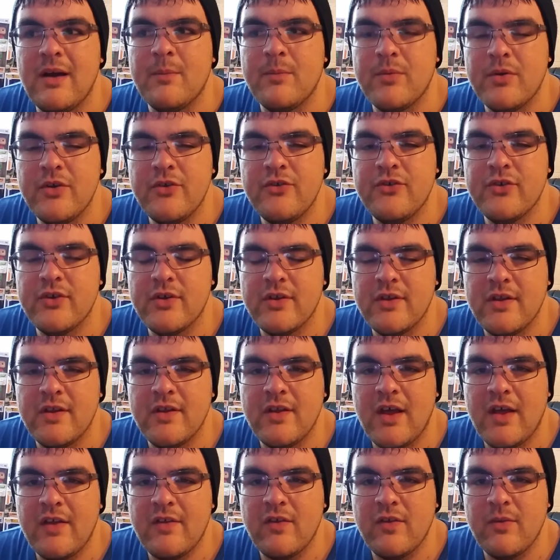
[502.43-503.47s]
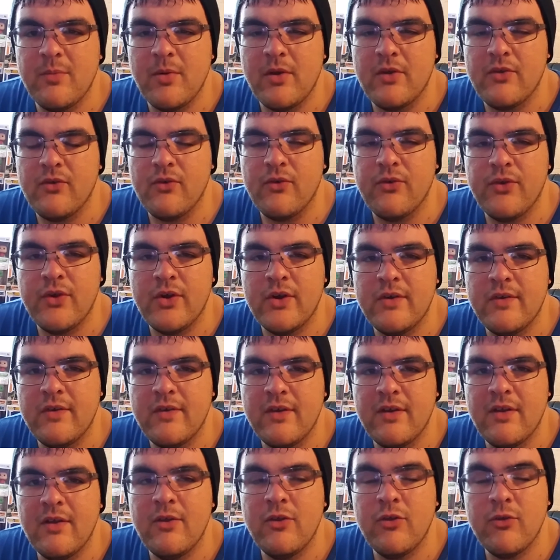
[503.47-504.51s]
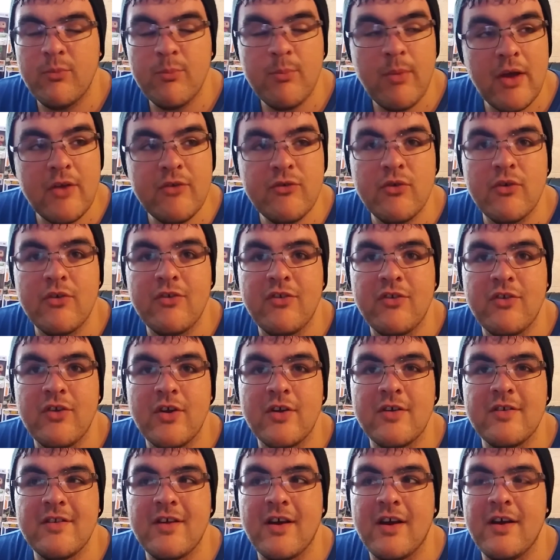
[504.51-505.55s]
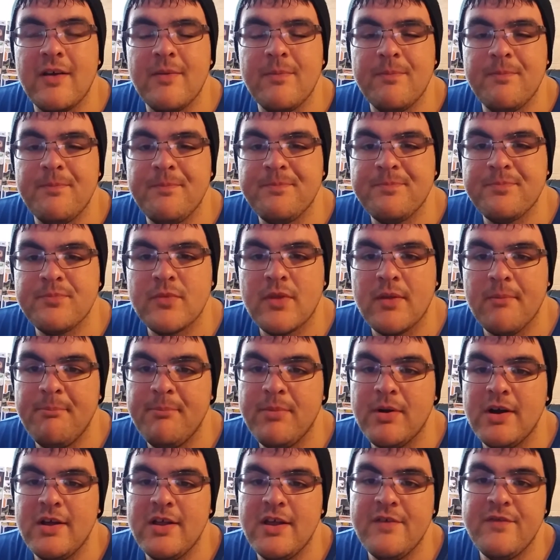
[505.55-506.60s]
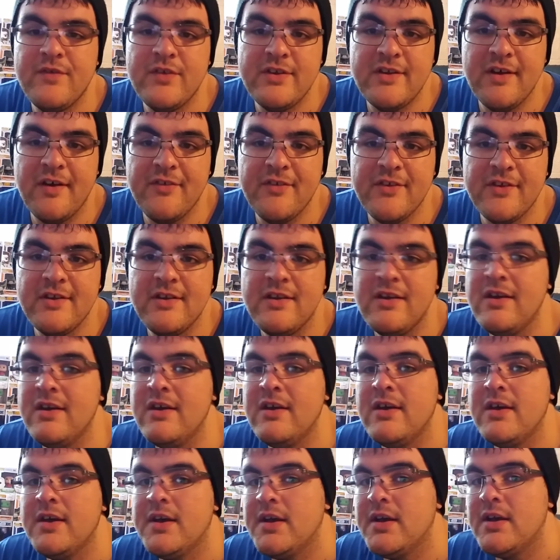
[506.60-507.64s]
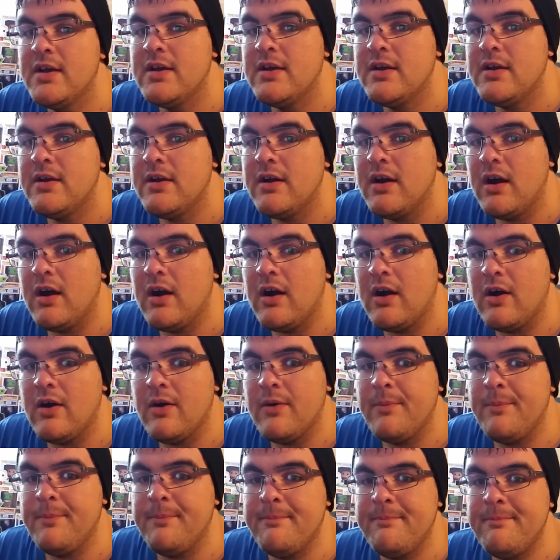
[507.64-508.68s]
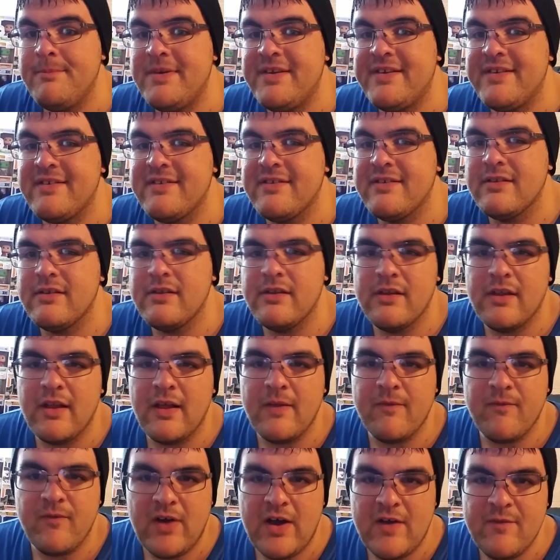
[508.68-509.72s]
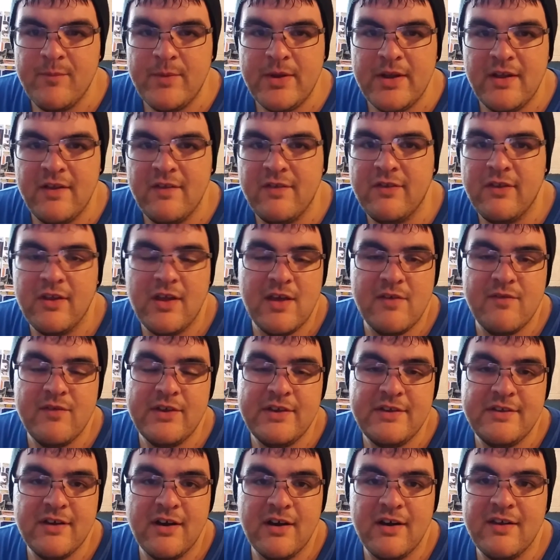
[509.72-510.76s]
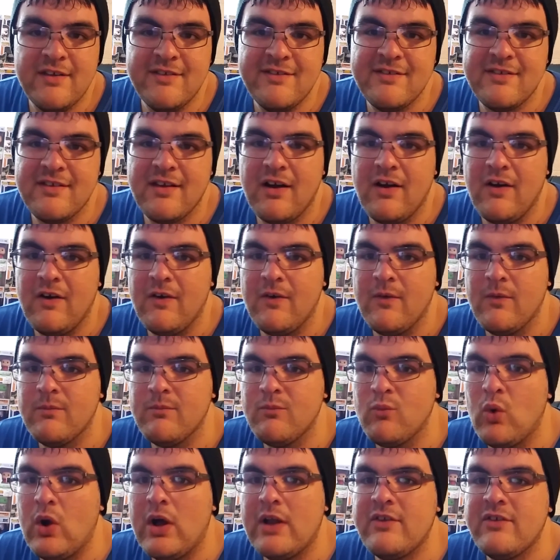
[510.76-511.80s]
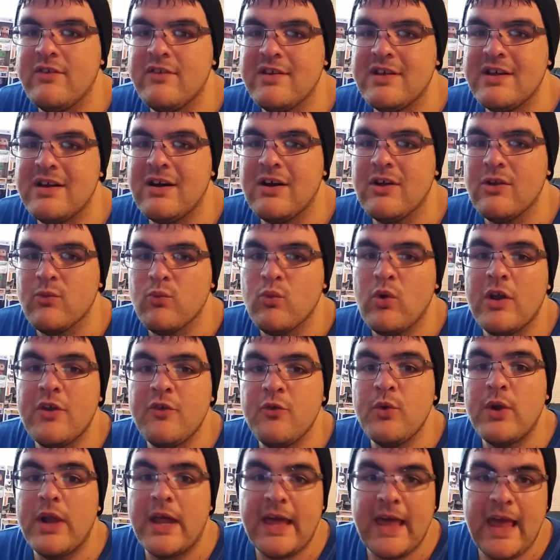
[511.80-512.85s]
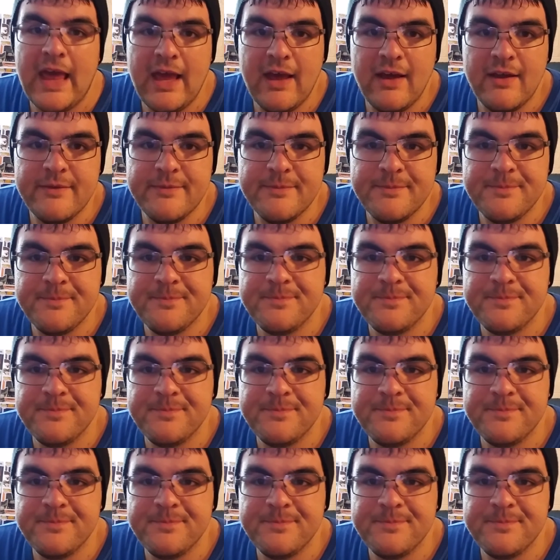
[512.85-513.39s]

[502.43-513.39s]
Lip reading: I'm pretty sure it has a special start time. But if it doesn't, I'll miss like 5 minutes. If it does, I'll watch what I can.